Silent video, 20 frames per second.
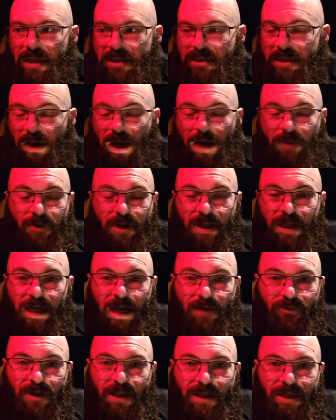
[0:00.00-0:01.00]
I
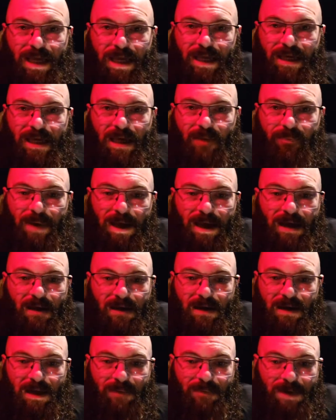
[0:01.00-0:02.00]
really can't help
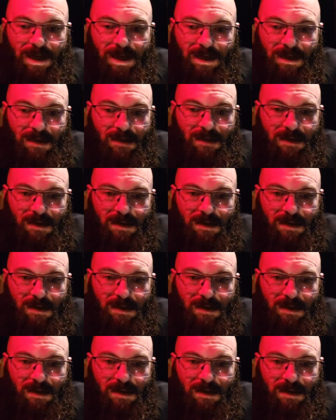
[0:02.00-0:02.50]
out. I mean,